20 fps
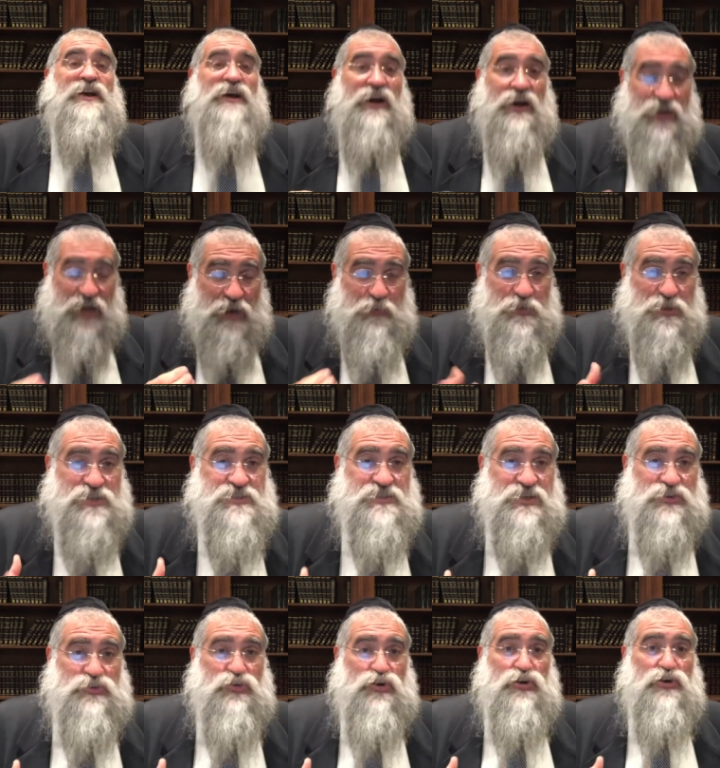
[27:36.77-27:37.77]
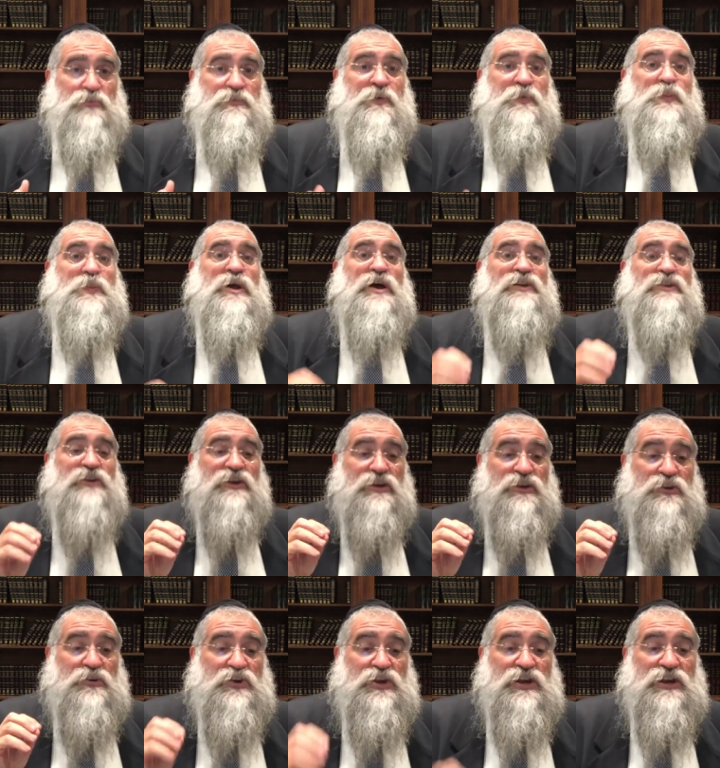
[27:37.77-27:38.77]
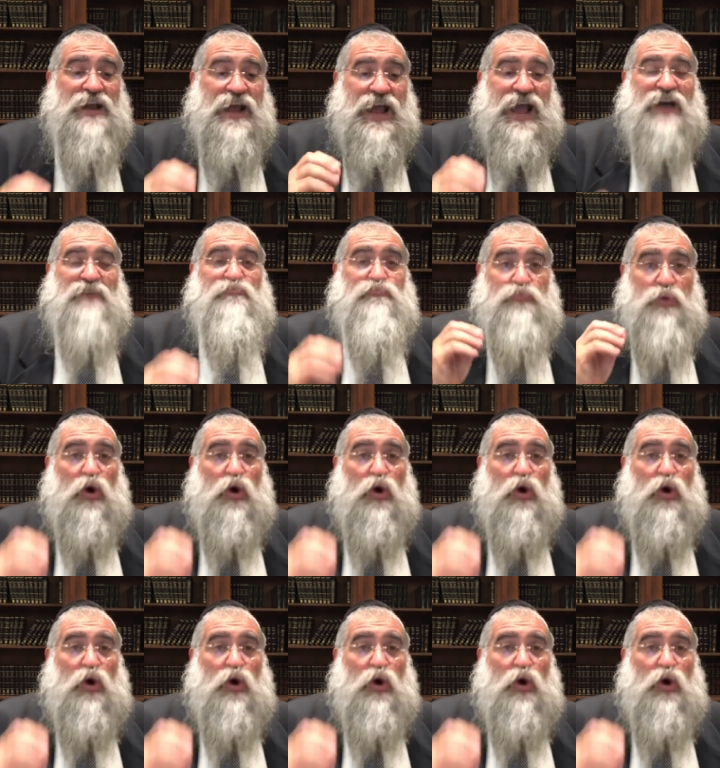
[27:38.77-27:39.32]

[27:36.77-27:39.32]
a Kabbalistic term, the, you need to have